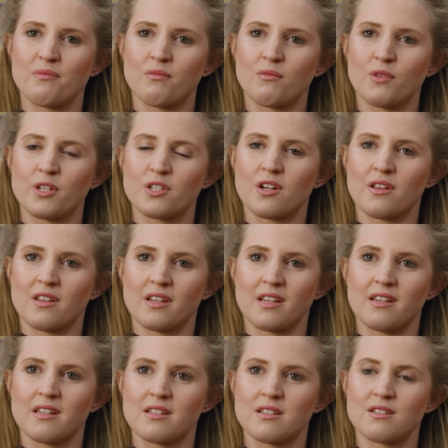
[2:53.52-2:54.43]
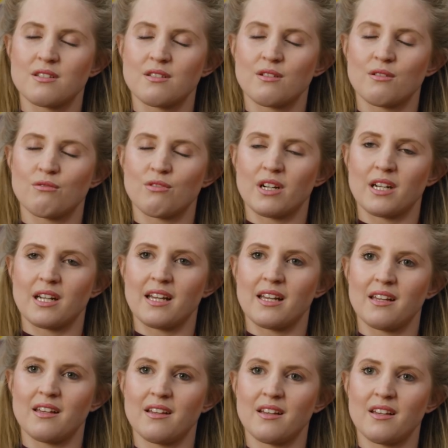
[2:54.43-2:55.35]
which I think is
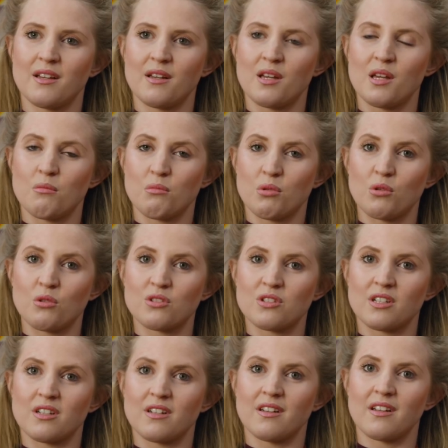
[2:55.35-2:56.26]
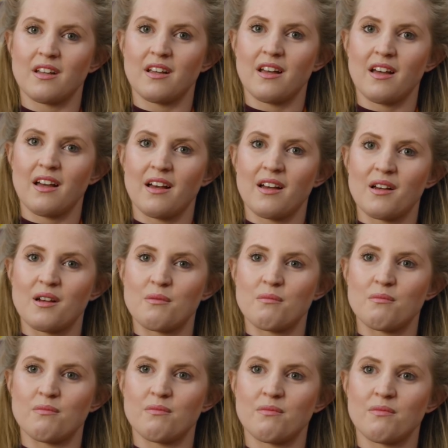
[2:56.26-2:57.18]
really important,
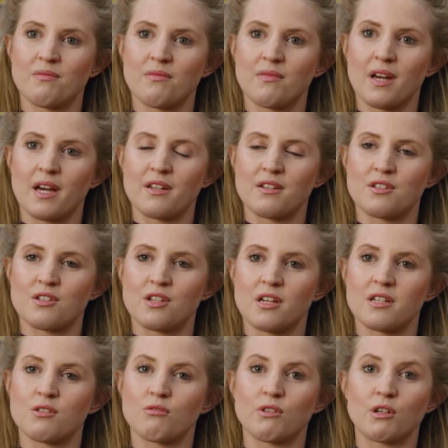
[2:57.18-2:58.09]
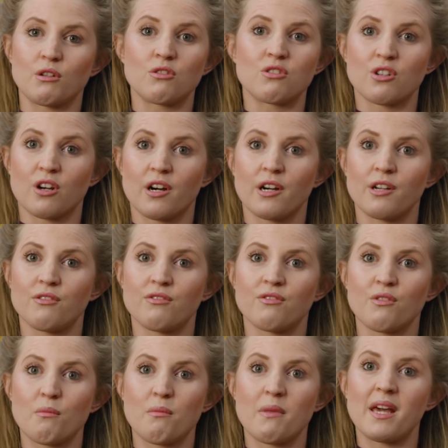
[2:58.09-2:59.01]
and is a real drive
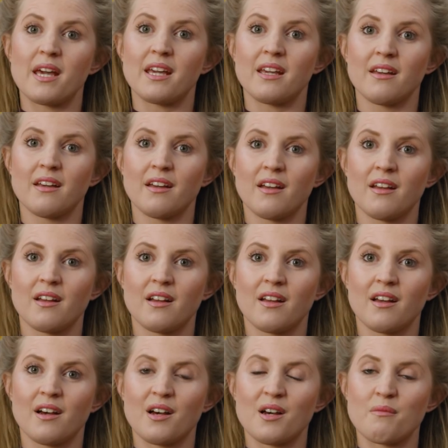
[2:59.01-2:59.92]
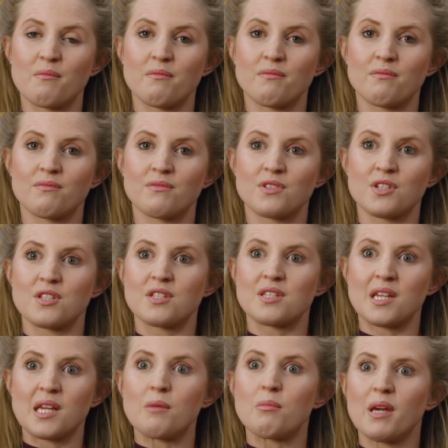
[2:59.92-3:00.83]
for me. To
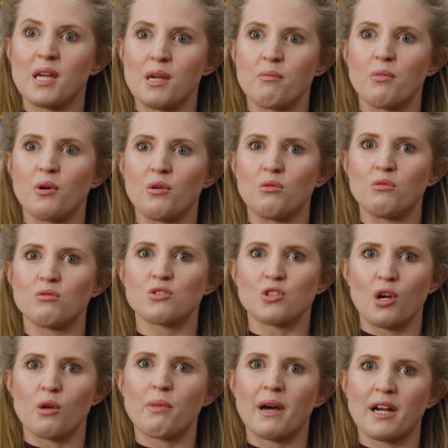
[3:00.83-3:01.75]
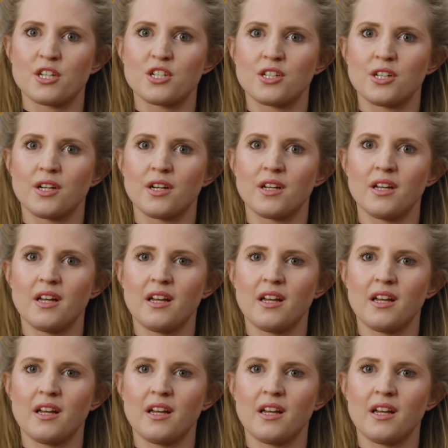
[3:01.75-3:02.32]
see people so passionate.